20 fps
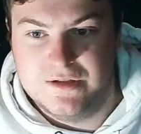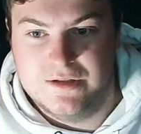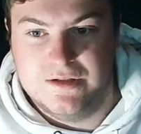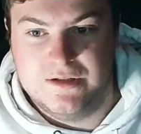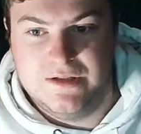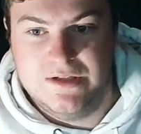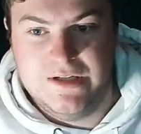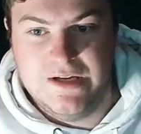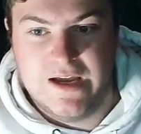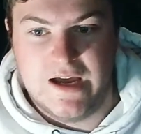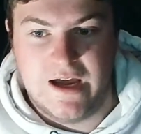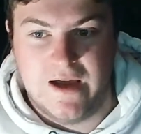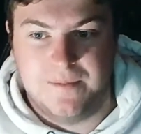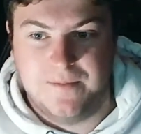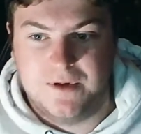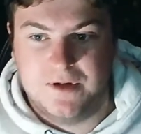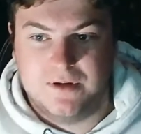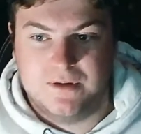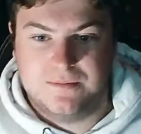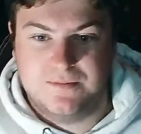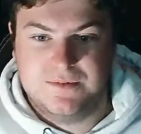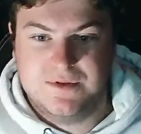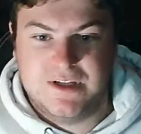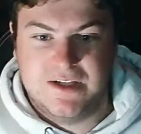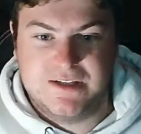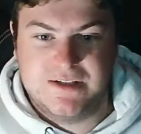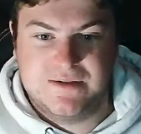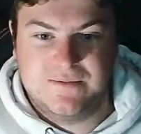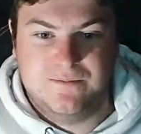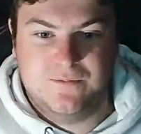yeah, I'm gonna
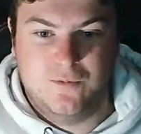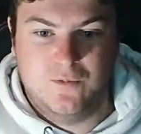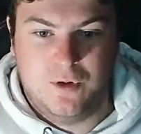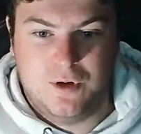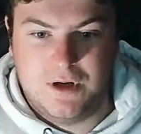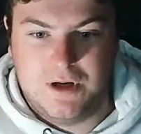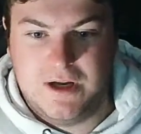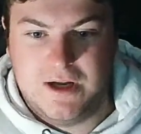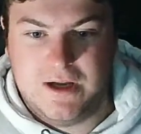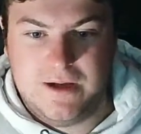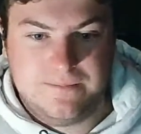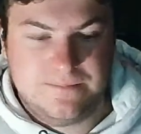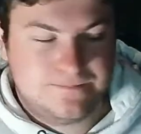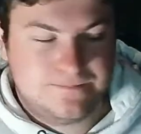take some water now.